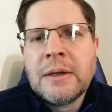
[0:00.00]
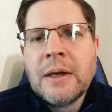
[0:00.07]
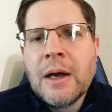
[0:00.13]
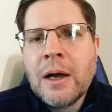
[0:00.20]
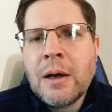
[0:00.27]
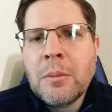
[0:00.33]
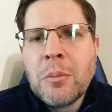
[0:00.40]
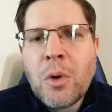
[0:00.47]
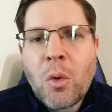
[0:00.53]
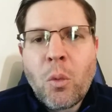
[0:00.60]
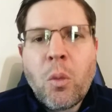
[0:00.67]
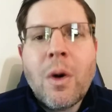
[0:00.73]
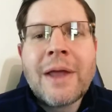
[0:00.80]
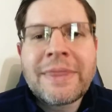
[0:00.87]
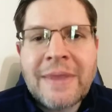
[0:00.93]

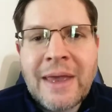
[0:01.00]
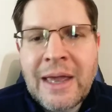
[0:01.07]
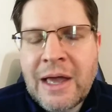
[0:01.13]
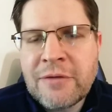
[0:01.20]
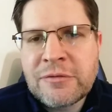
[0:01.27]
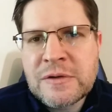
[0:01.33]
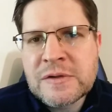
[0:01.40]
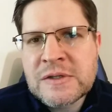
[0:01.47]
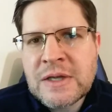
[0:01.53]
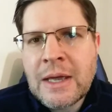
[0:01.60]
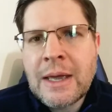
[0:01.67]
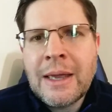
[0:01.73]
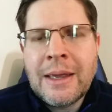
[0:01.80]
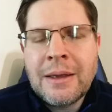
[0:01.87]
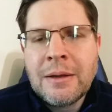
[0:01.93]
what they have to
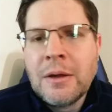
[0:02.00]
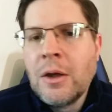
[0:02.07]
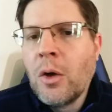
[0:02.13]
say,